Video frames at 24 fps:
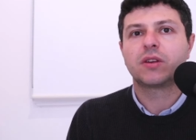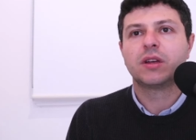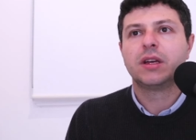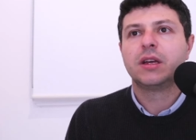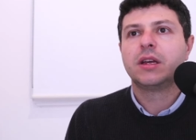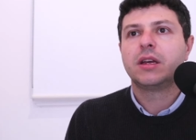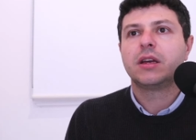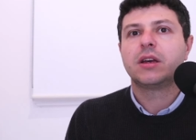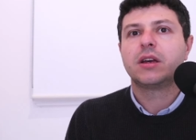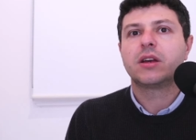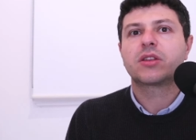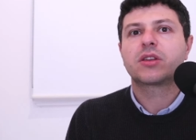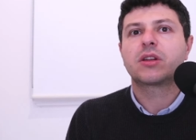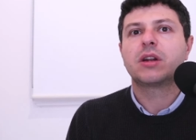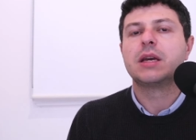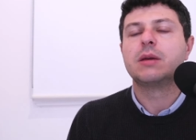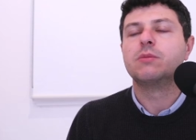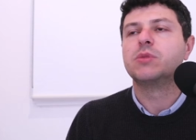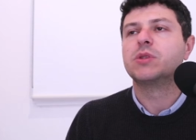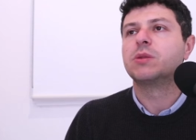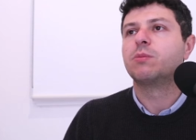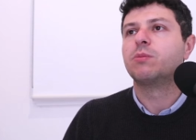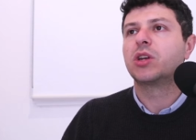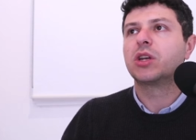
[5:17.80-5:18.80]
health
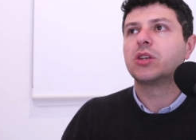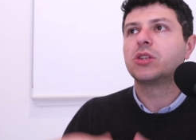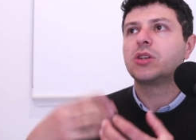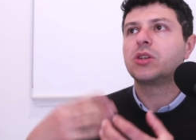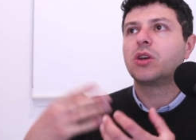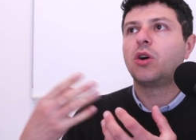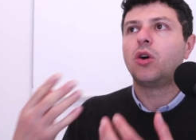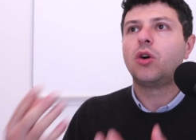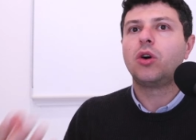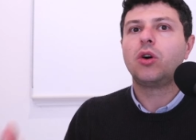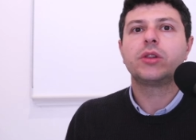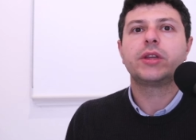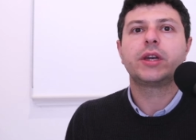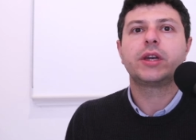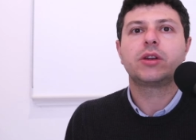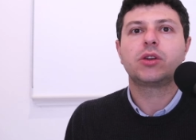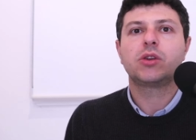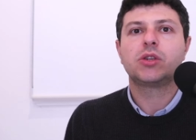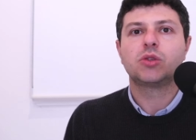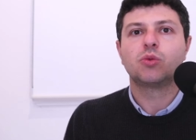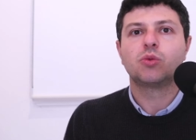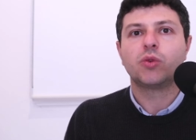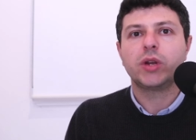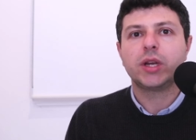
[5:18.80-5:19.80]
claims, because all that
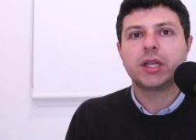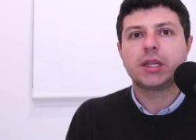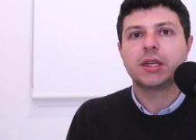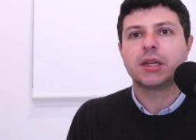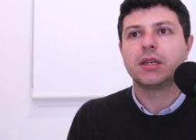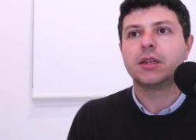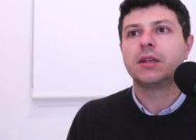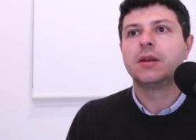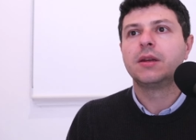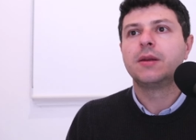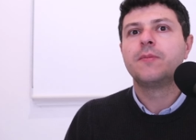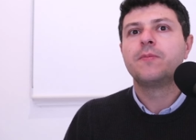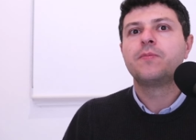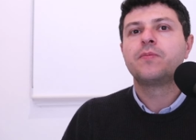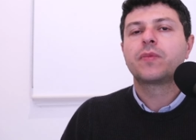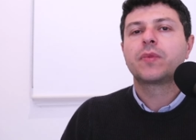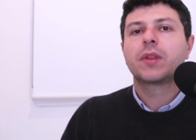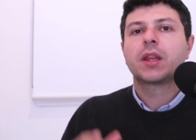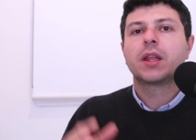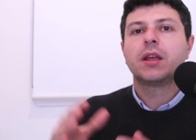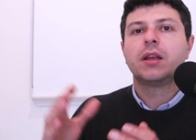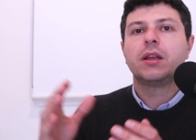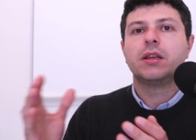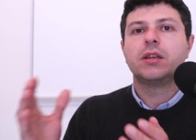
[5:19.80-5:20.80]
is written
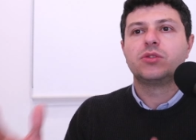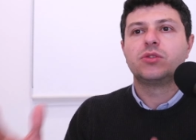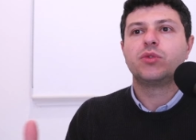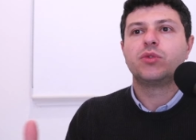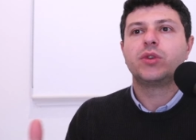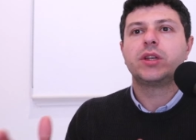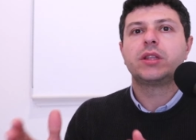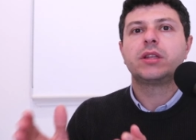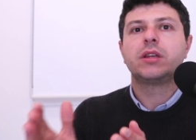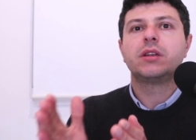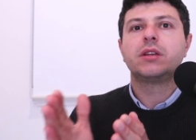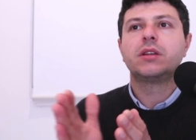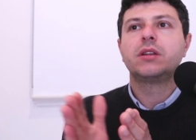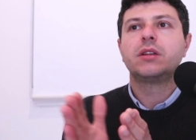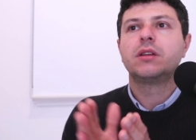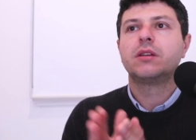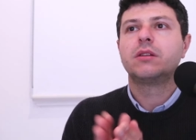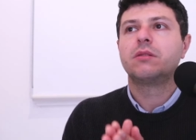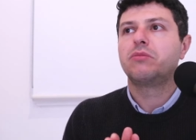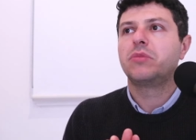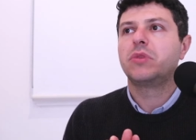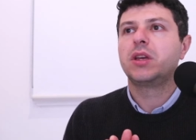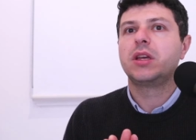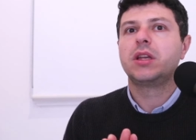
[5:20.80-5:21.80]
is written
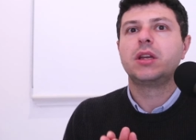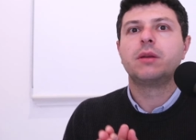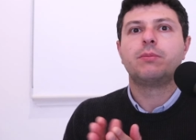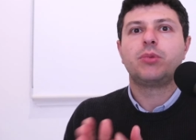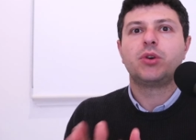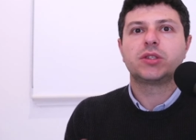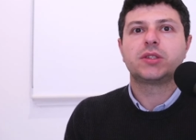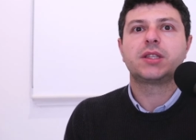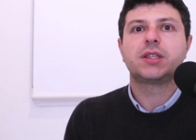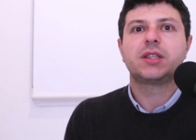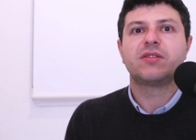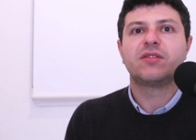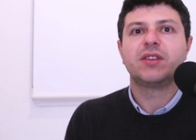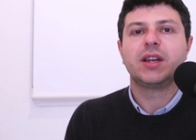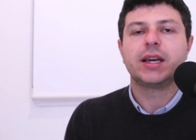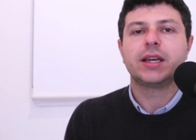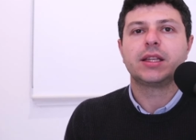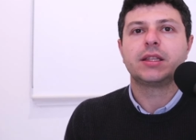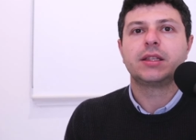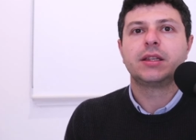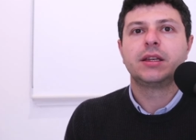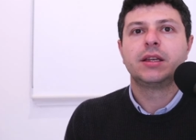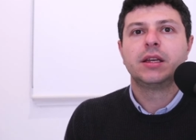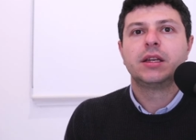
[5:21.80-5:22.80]
in a positive
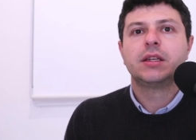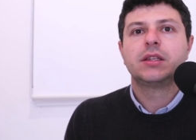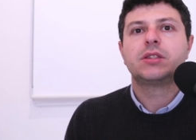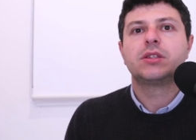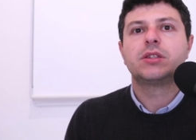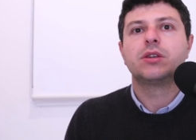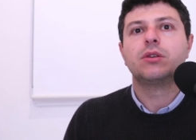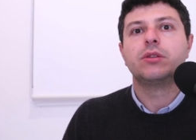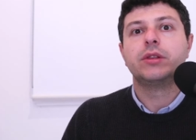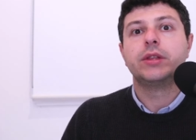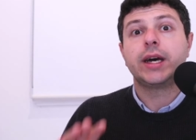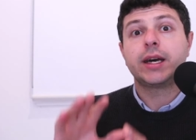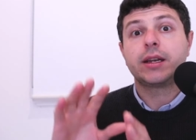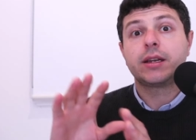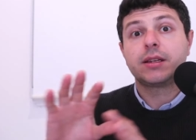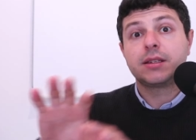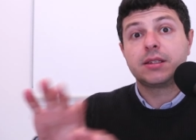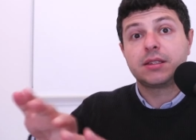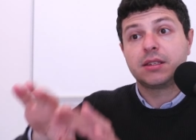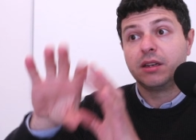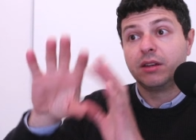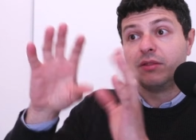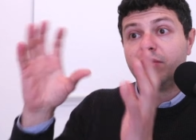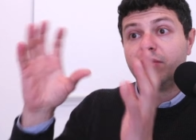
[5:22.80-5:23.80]
light. So that
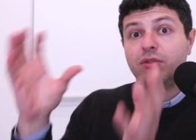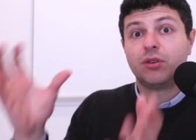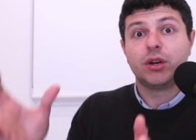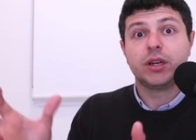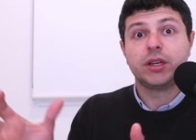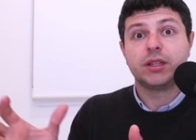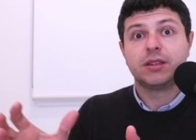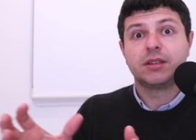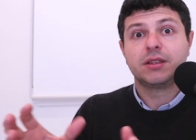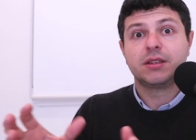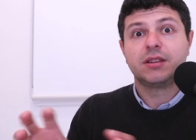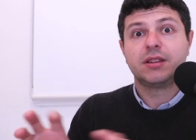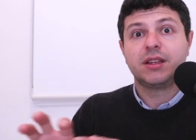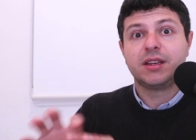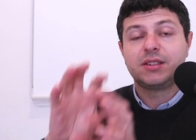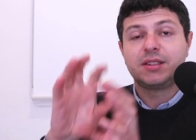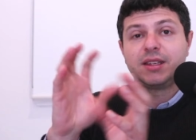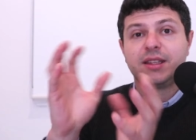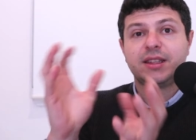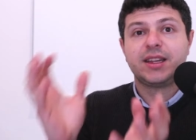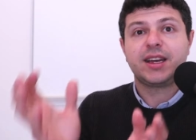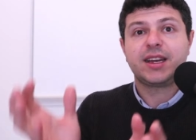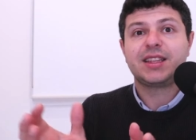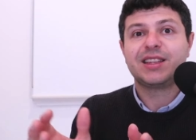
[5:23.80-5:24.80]
is a void. There is a
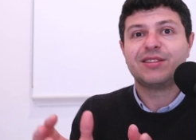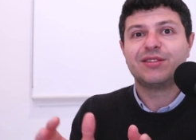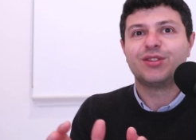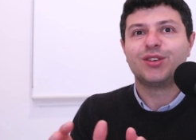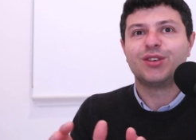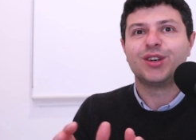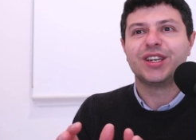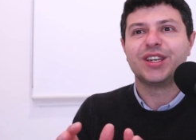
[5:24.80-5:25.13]
data void.